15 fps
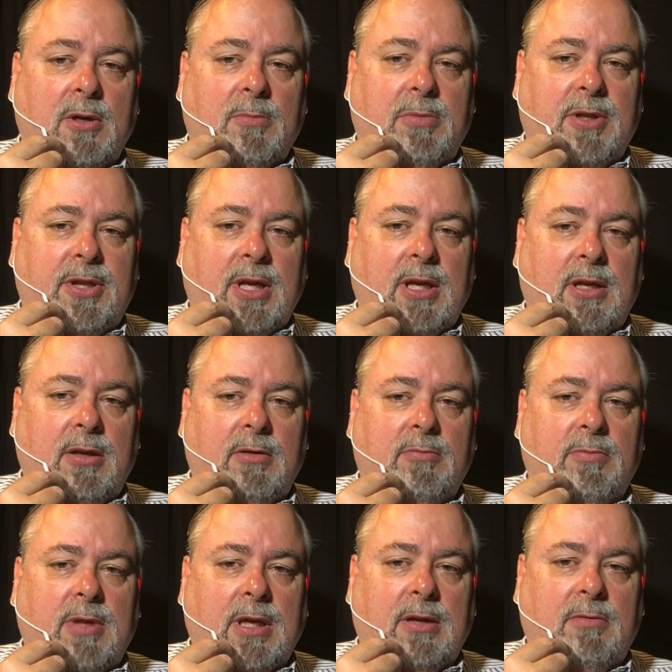But they,
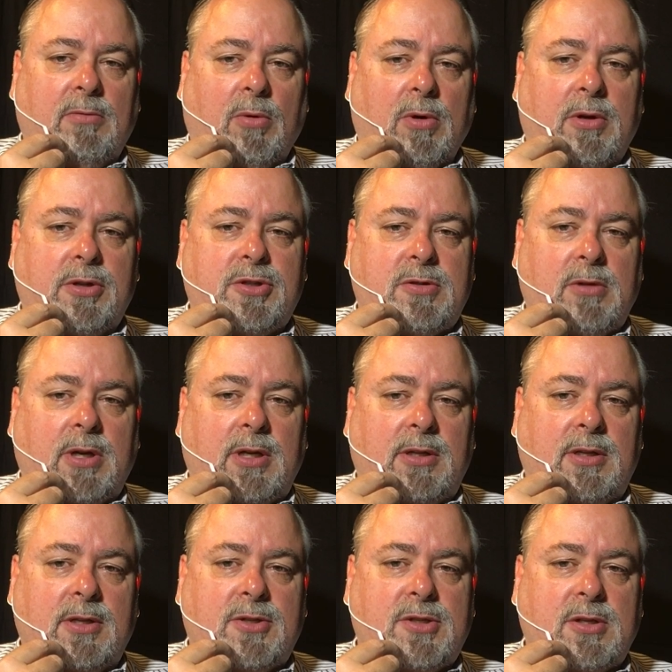they
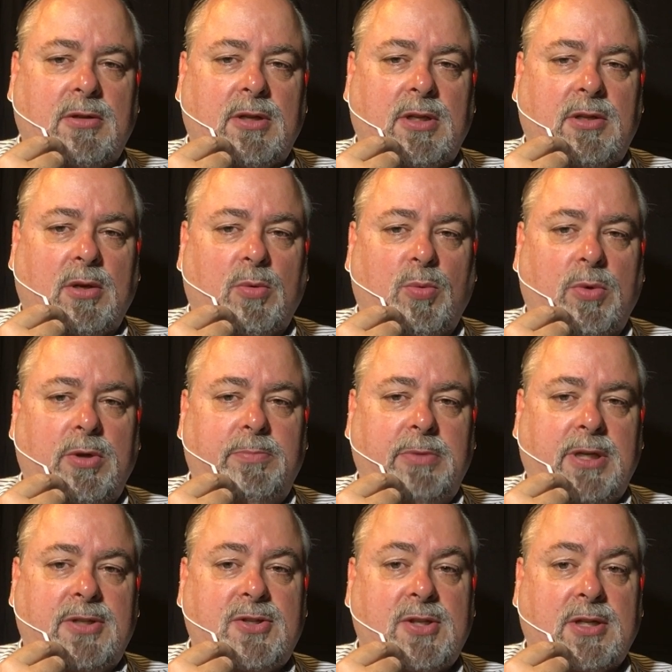orchestrated this so that there would
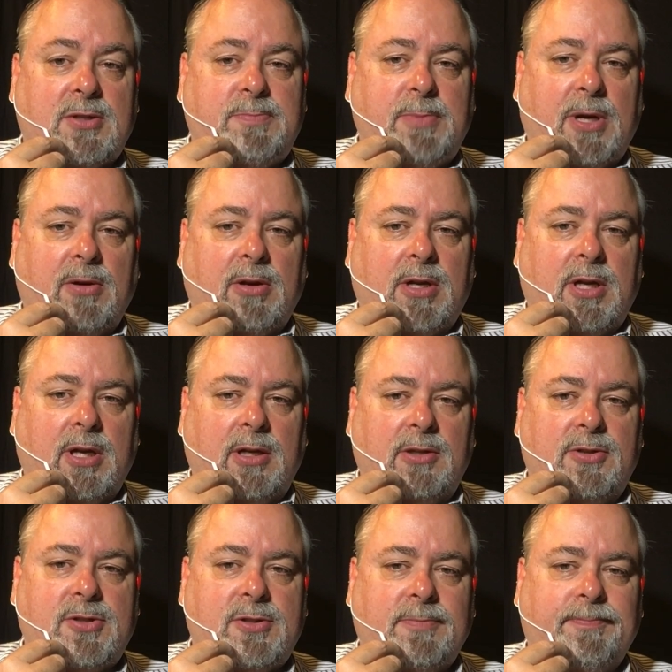be six
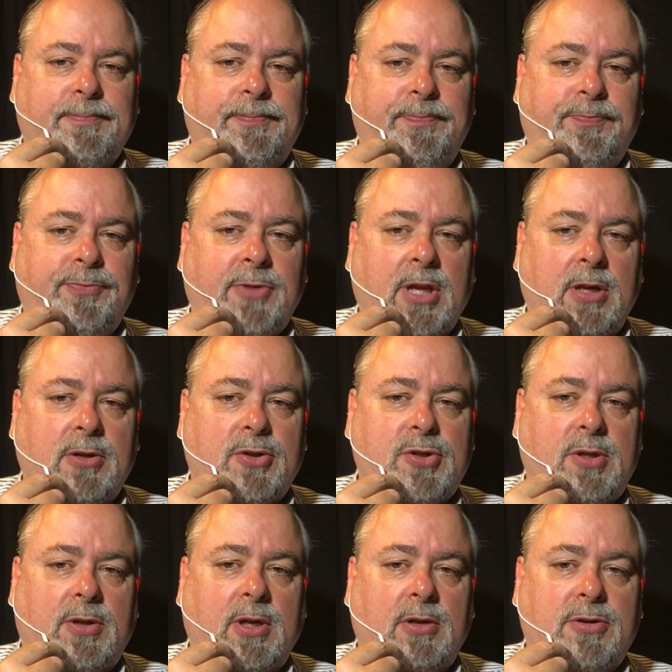barricades.
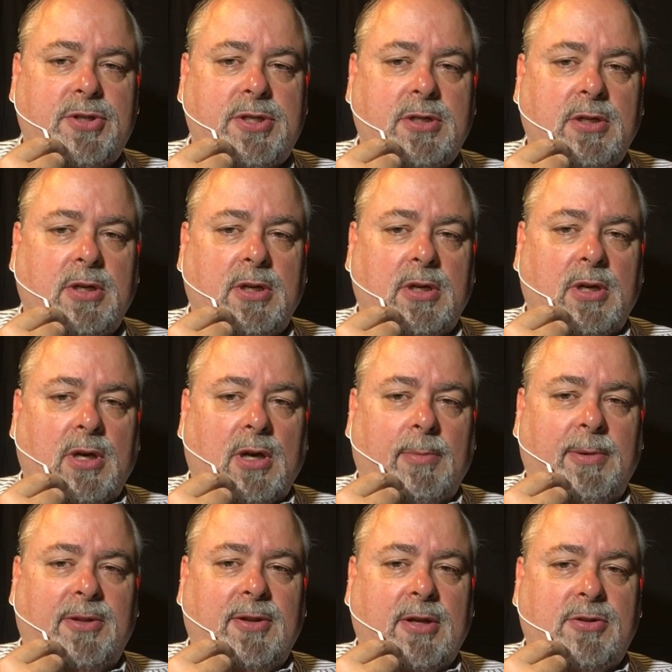So there's a
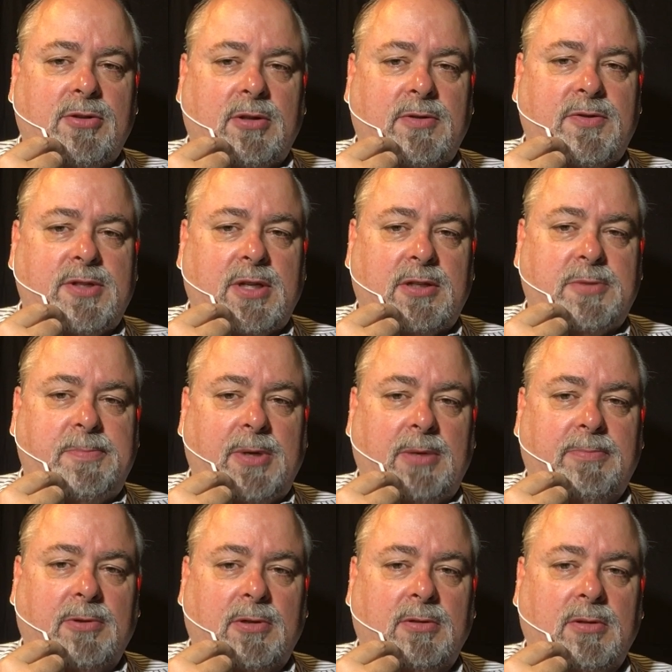potential of six
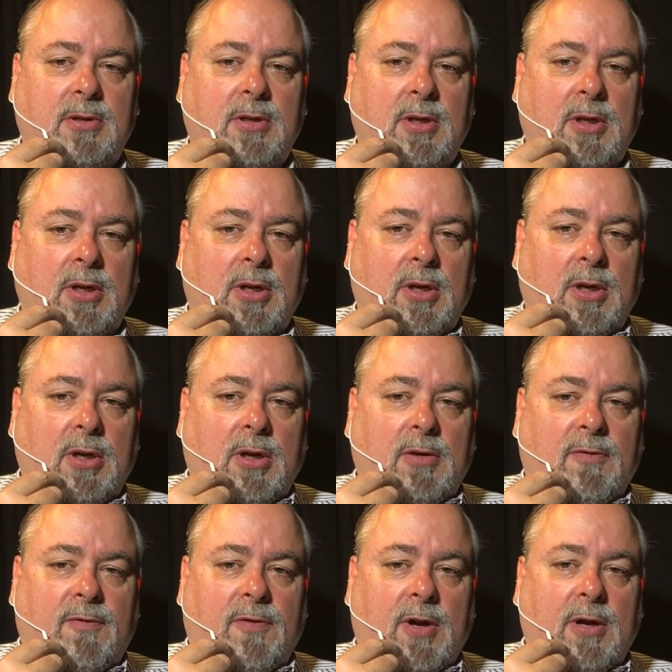people.
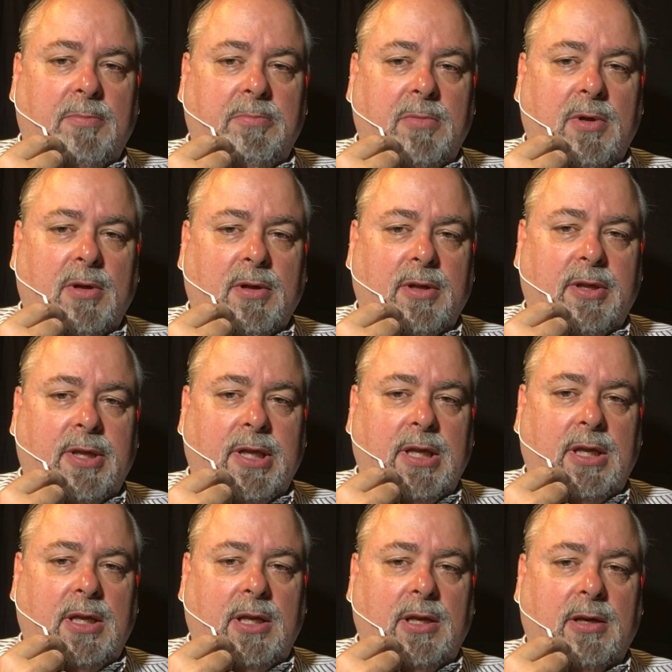From
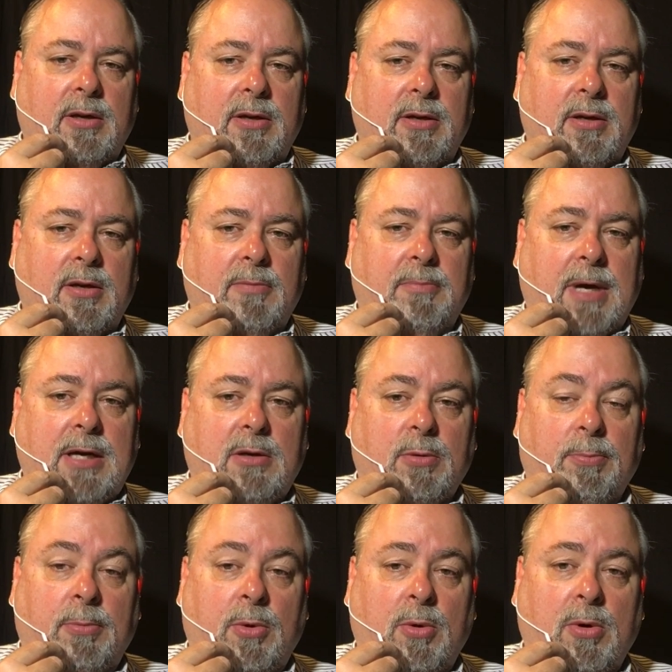the Michael
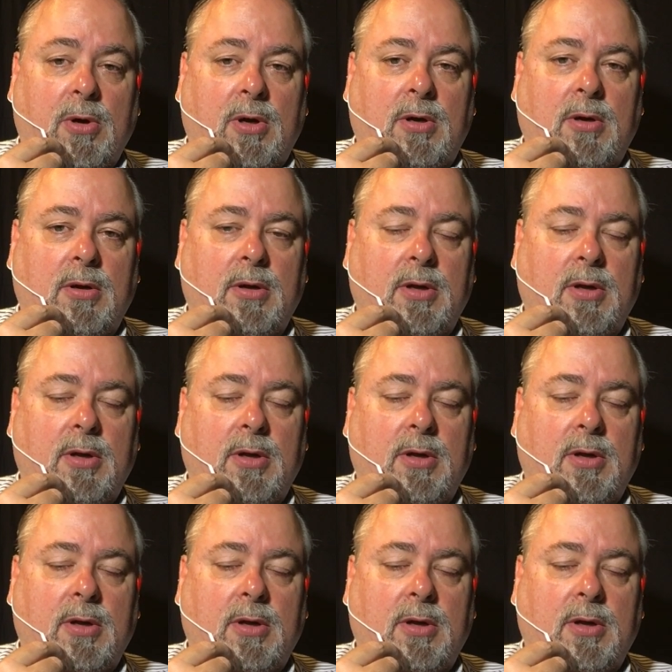Moore